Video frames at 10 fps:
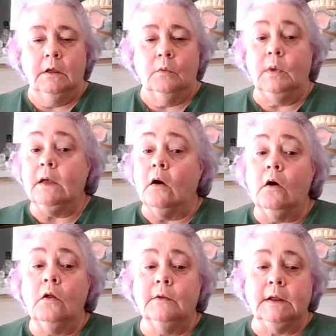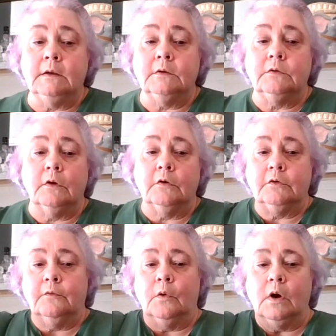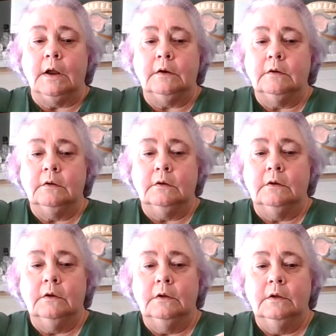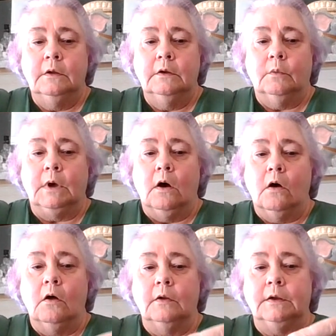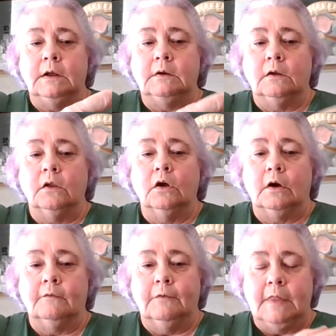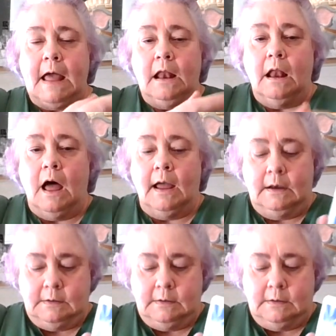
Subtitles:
We all need to search for it. We all need to look for that light.